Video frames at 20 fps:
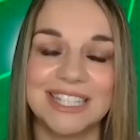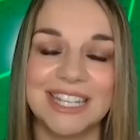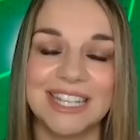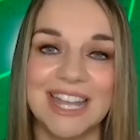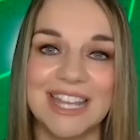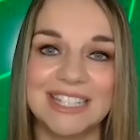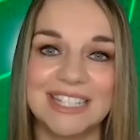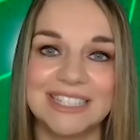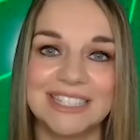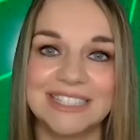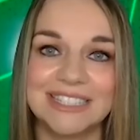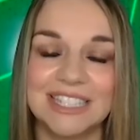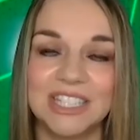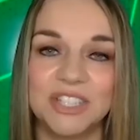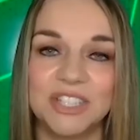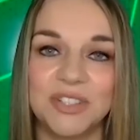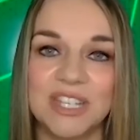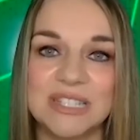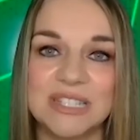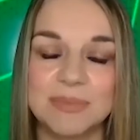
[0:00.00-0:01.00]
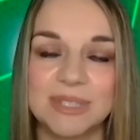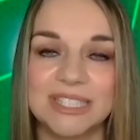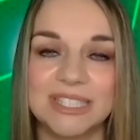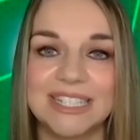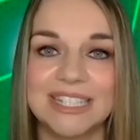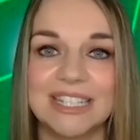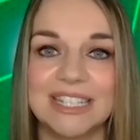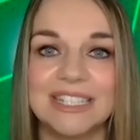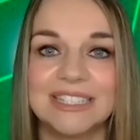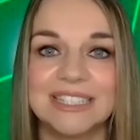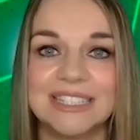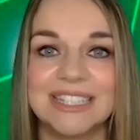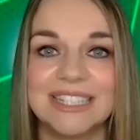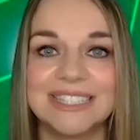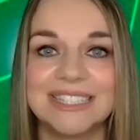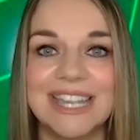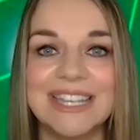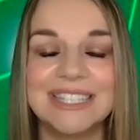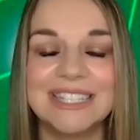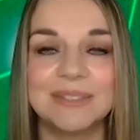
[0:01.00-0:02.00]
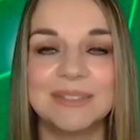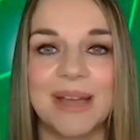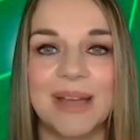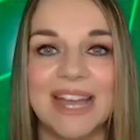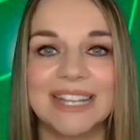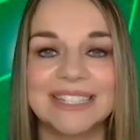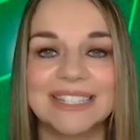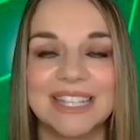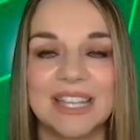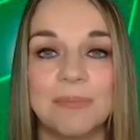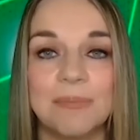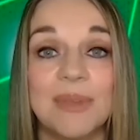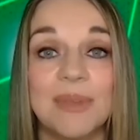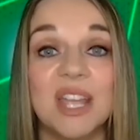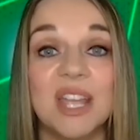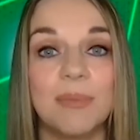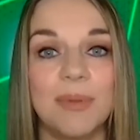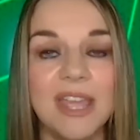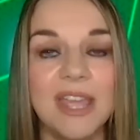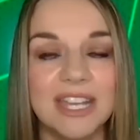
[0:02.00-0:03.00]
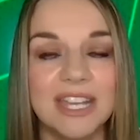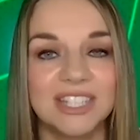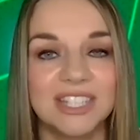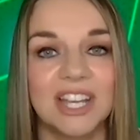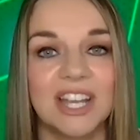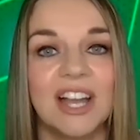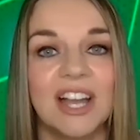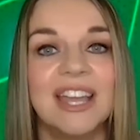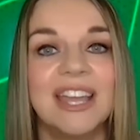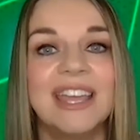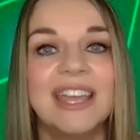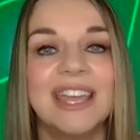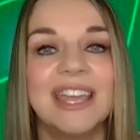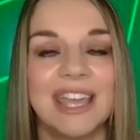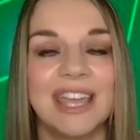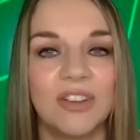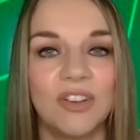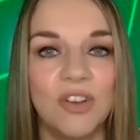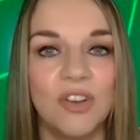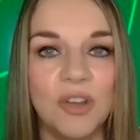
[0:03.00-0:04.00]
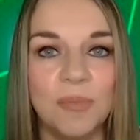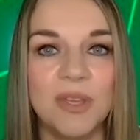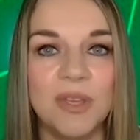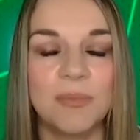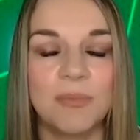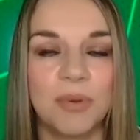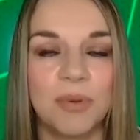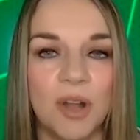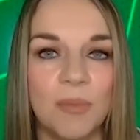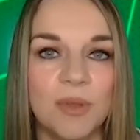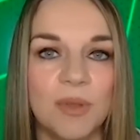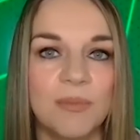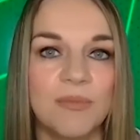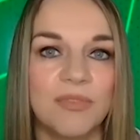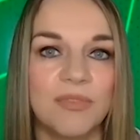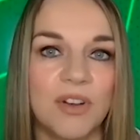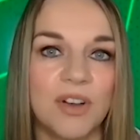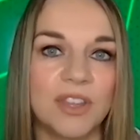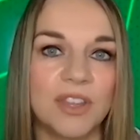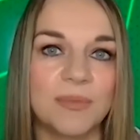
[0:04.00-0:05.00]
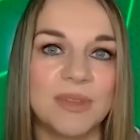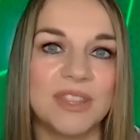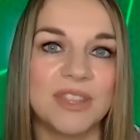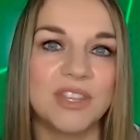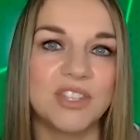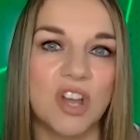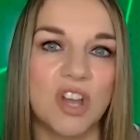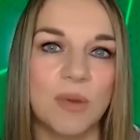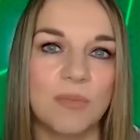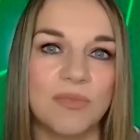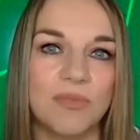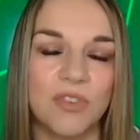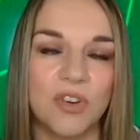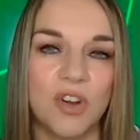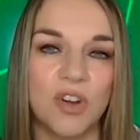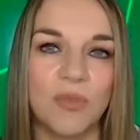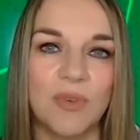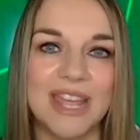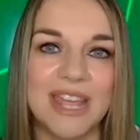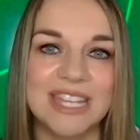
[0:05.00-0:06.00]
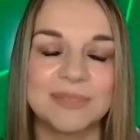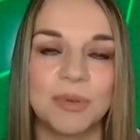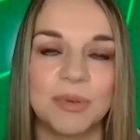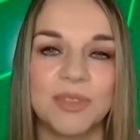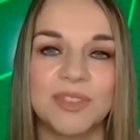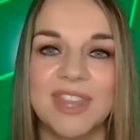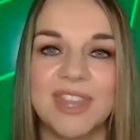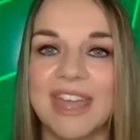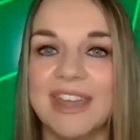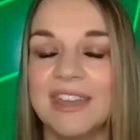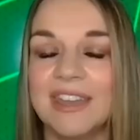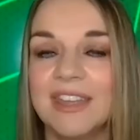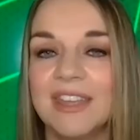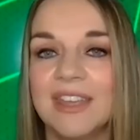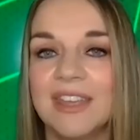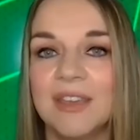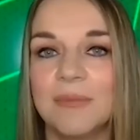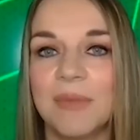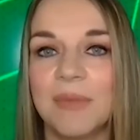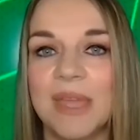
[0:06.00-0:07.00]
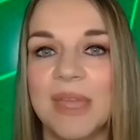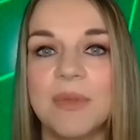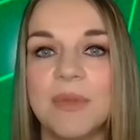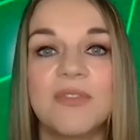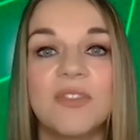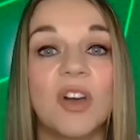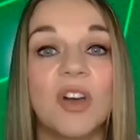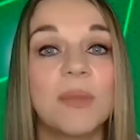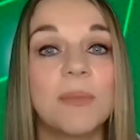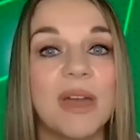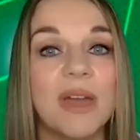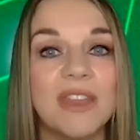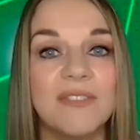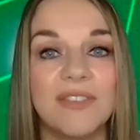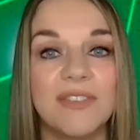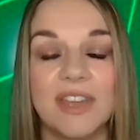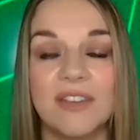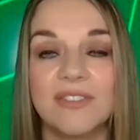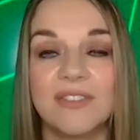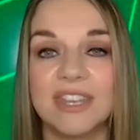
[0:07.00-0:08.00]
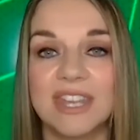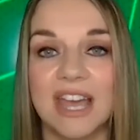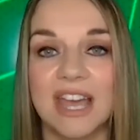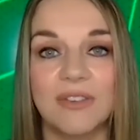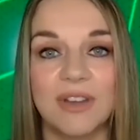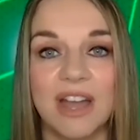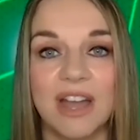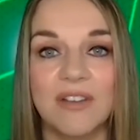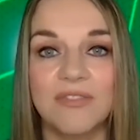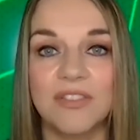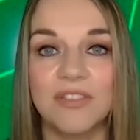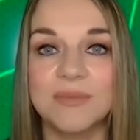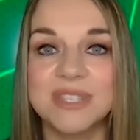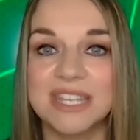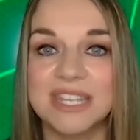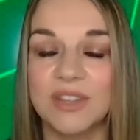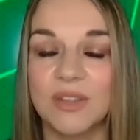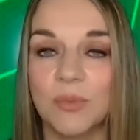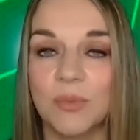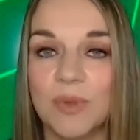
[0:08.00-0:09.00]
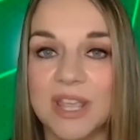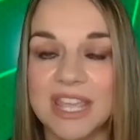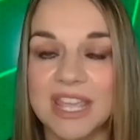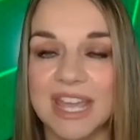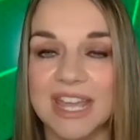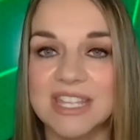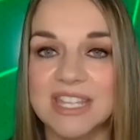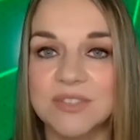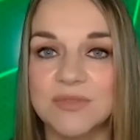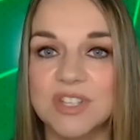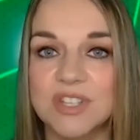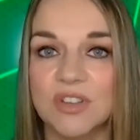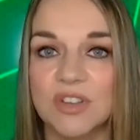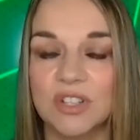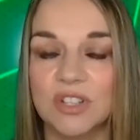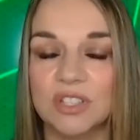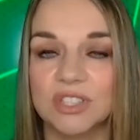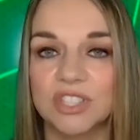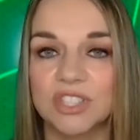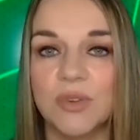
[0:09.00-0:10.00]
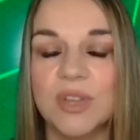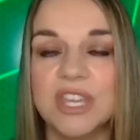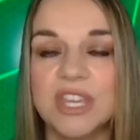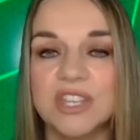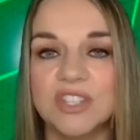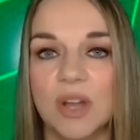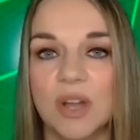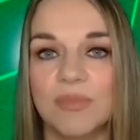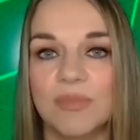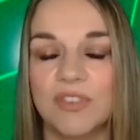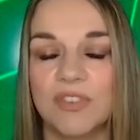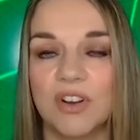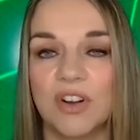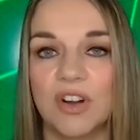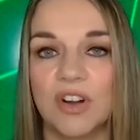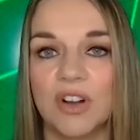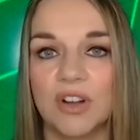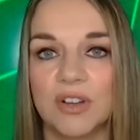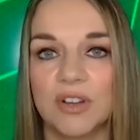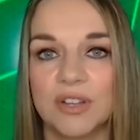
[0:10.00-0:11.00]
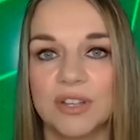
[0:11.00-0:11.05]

United's injuries, particularly to the centre backs. That bigger picture, it could be a problem for them in the top four race. But then maybe you've got the benefit of the doubt now from seeing the weekend's results. Who are your top four?